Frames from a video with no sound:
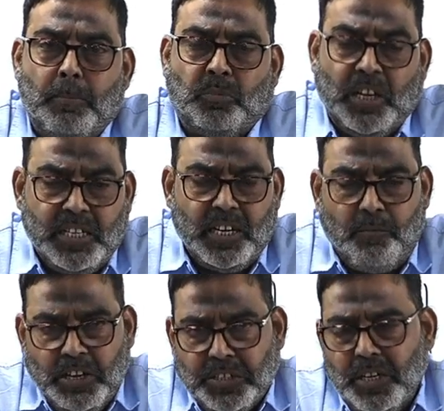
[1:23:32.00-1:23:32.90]
There is a
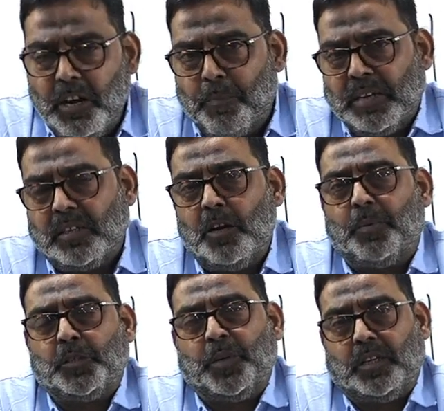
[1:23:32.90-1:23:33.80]
deviation in Parsons'
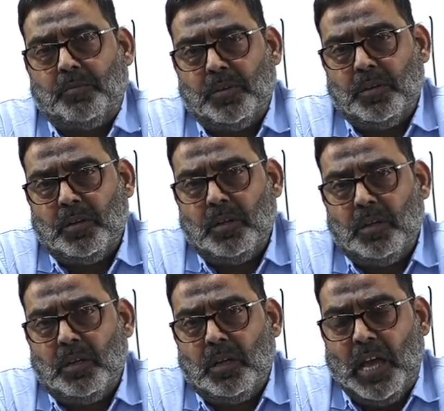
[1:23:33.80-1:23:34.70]
perspective.
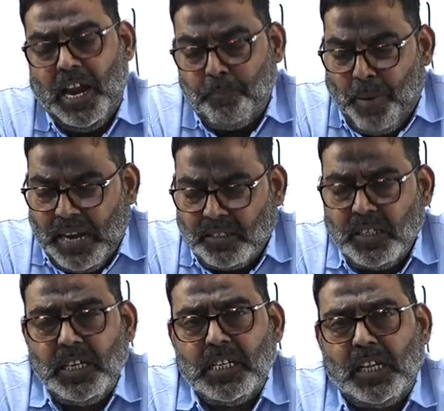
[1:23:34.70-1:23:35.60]
And
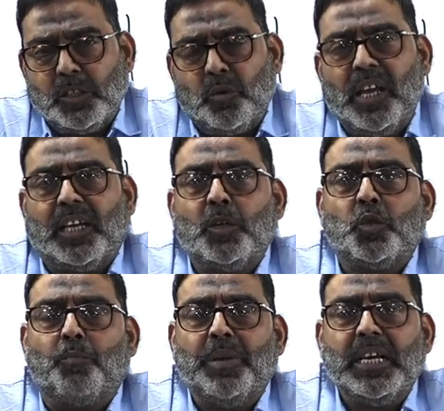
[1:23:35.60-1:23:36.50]
Parsons is also accused
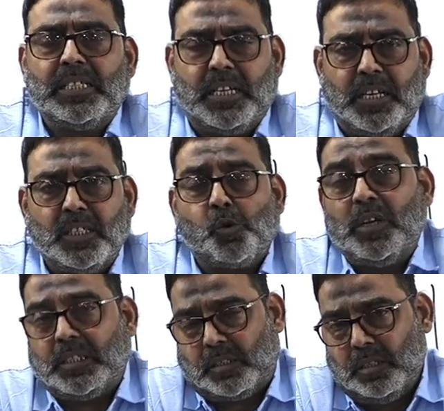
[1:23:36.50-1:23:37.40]
of being a status
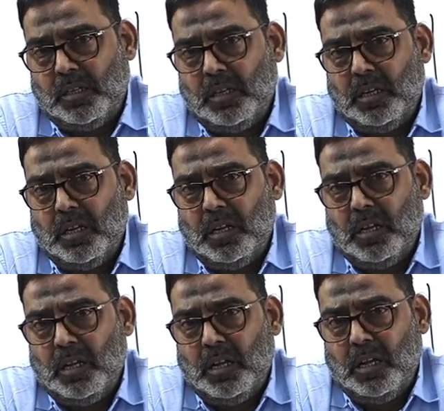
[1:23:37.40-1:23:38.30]
quoist.
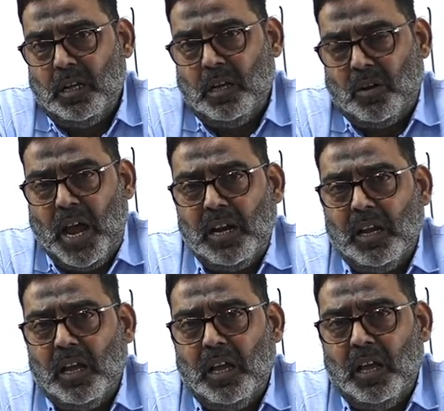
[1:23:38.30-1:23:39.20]
All right?
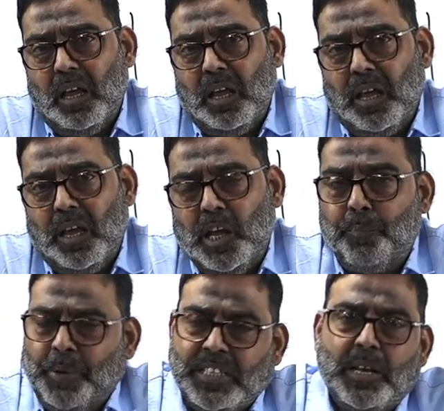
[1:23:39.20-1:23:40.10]
He
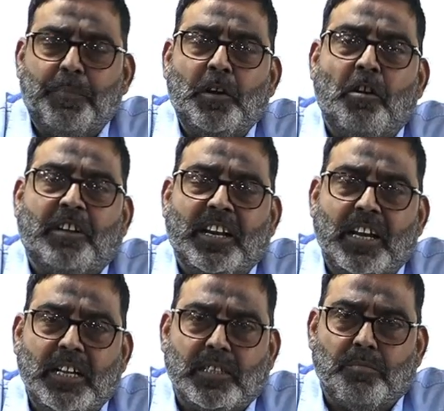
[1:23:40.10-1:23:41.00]
picks up
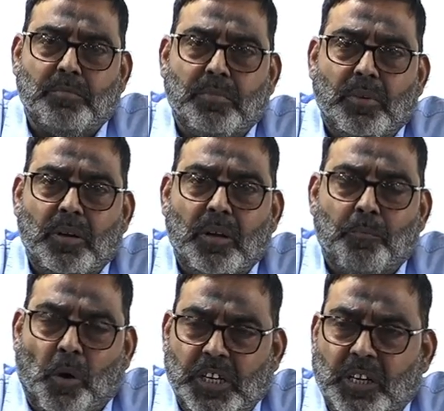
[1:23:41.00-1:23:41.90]
utilitarianism,
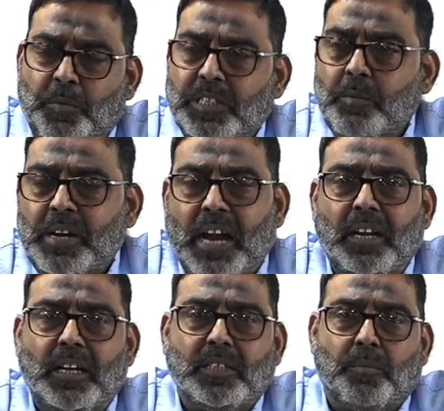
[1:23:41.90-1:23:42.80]
positivism and
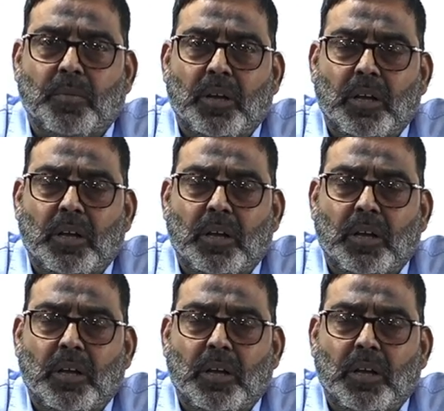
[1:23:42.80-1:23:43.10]
idealism.